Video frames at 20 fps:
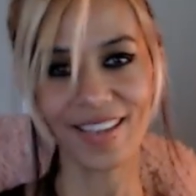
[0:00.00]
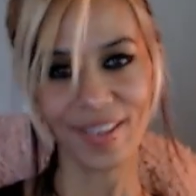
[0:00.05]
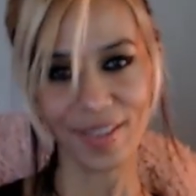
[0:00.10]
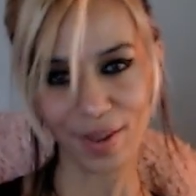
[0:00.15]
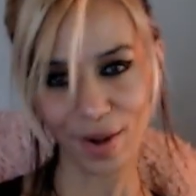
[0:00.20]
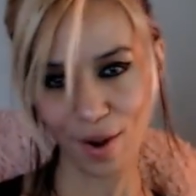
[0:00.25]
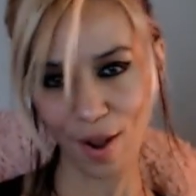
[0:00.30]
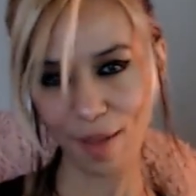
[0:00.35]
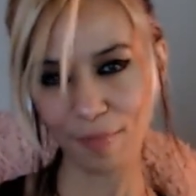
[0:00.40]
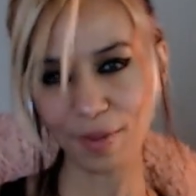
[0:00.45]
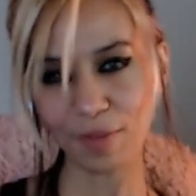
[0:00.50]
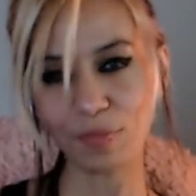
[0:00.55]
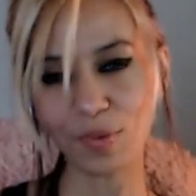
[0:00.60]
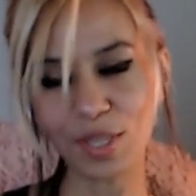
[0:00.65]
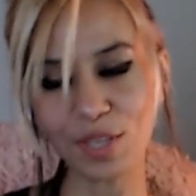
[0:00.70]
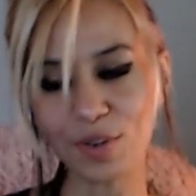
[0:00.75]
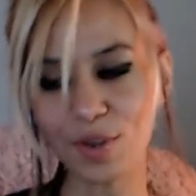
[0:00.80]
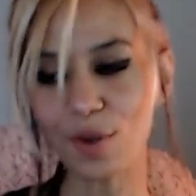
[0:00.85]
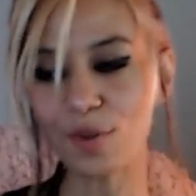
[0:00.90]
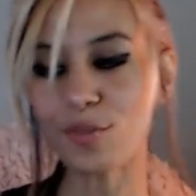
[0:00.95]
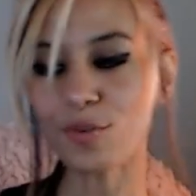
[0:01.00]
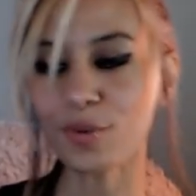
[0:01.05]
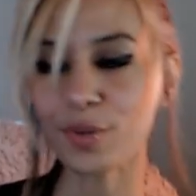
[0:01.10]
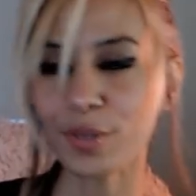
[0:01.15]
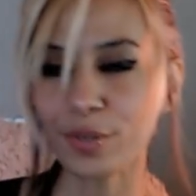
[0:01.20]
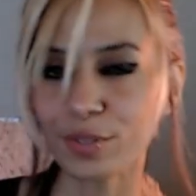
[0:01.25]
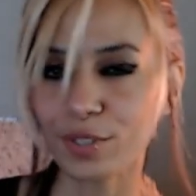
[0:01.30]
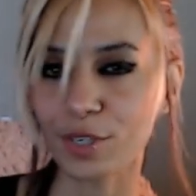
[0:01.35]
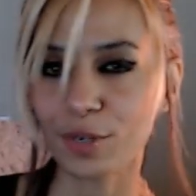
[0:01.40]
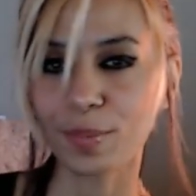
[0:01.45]
you know, I mean, when you go through
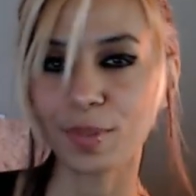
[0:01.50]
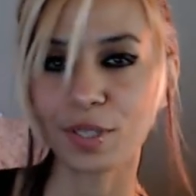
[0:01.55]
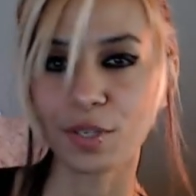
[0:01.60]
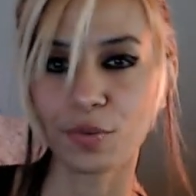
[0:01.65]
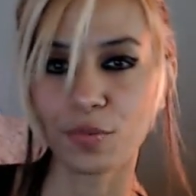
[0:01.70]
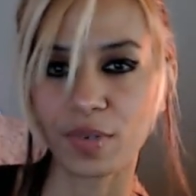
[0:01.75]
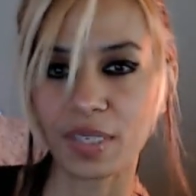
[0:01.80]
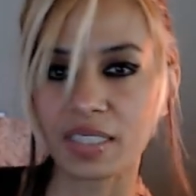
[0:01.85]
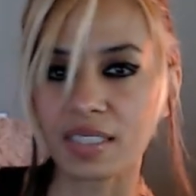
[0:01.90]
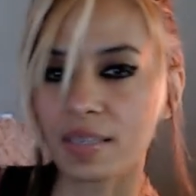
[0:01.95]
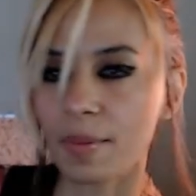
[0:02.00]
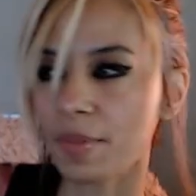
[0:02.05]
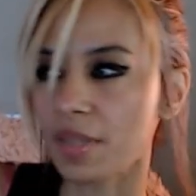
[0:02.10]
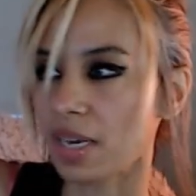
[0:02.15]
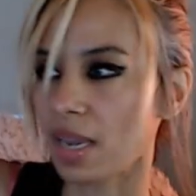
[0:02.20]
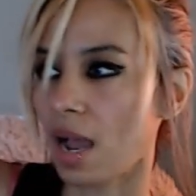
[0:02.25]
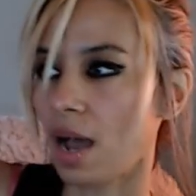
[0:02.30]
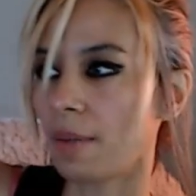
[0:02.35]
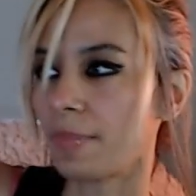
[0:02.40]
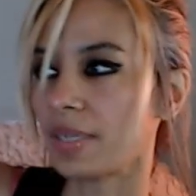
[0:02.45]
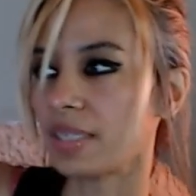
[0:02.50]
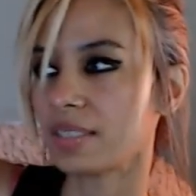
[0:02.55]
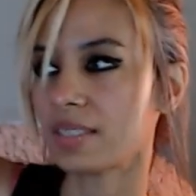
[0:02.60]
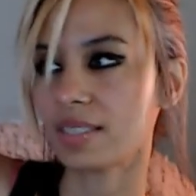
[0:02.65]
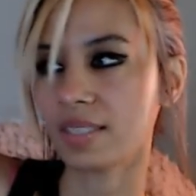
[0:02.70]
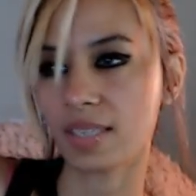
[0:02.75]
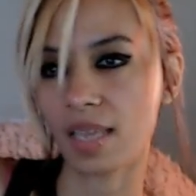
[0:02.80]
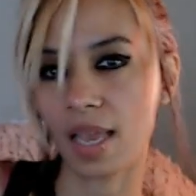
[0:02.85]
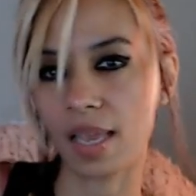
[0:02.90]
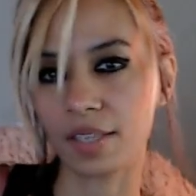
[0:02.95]
YouTube and you read some of the
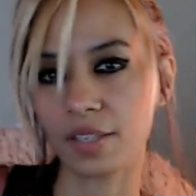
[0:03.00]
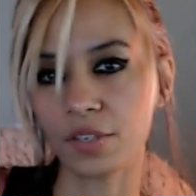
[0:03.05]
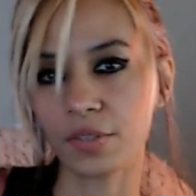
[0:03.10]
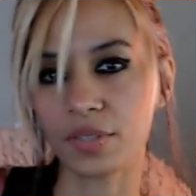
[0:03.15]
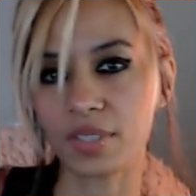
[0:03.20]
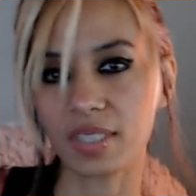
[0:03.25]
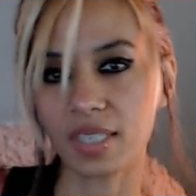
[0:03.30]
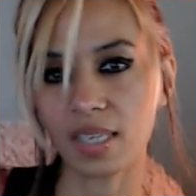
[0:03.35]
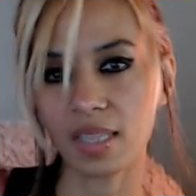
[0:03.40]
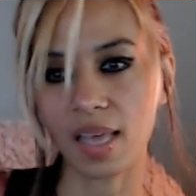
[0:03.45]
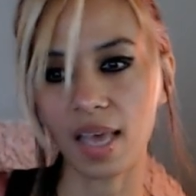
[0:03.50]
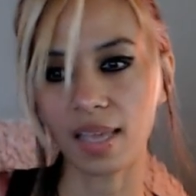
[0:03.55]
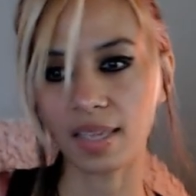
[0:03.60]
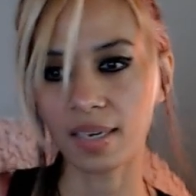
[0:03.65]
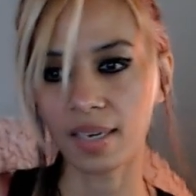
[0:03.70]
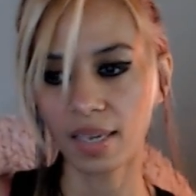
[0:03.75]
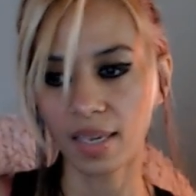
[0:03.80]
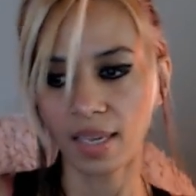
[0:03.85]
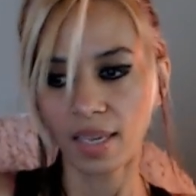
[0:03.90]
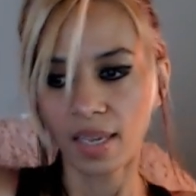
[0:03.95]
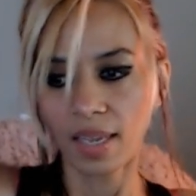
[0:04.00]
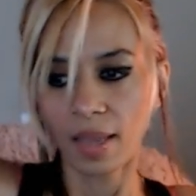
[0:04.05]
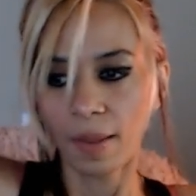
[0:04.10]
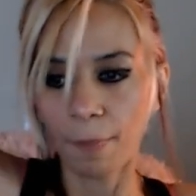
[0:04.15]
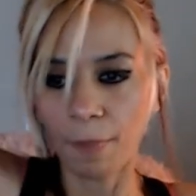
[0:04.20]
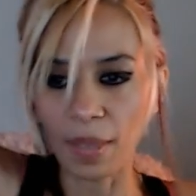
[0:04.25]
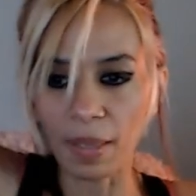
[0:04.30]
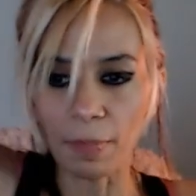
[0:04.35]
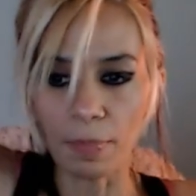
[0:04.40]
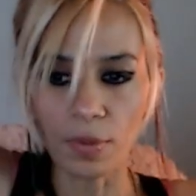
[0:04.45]
comments and you see that
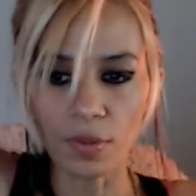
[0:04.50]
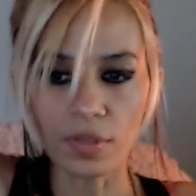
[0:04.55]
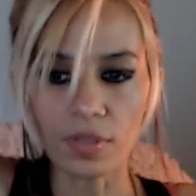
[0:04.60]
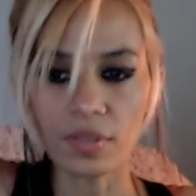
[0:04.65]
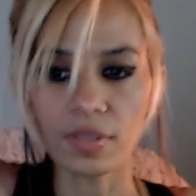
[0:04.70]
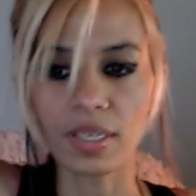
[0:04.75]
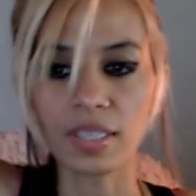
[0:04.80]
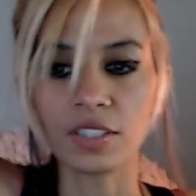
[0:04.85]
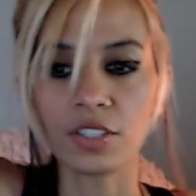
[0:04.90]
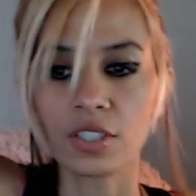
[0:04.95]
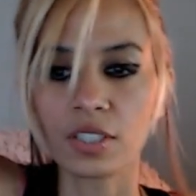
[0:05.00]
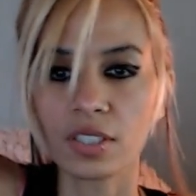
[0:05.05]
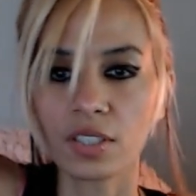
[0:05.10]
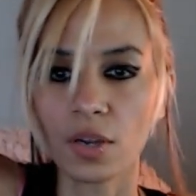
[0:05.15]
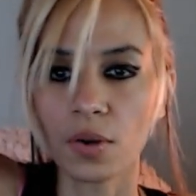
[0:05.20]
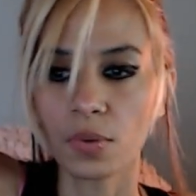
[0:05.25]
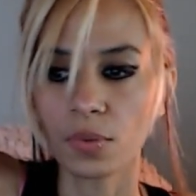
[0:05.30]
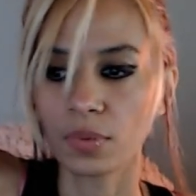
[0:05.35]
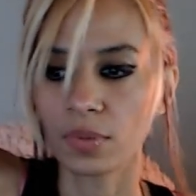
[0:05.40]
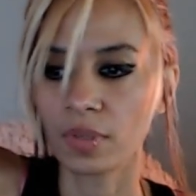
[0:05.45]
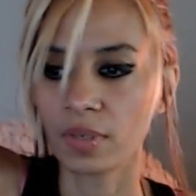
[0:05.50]
people they just don't.